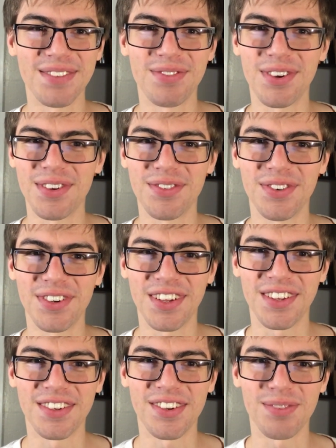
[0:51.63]
very fun
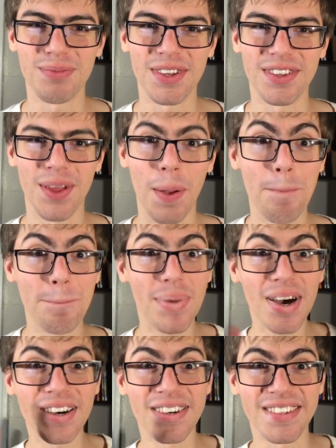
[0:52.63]
because it just means
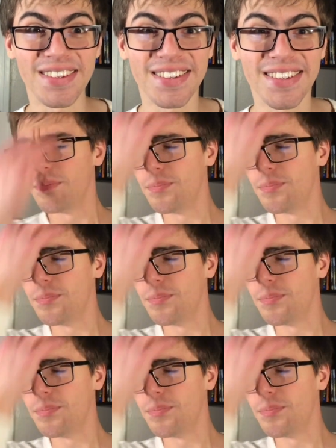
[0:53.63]
bugs.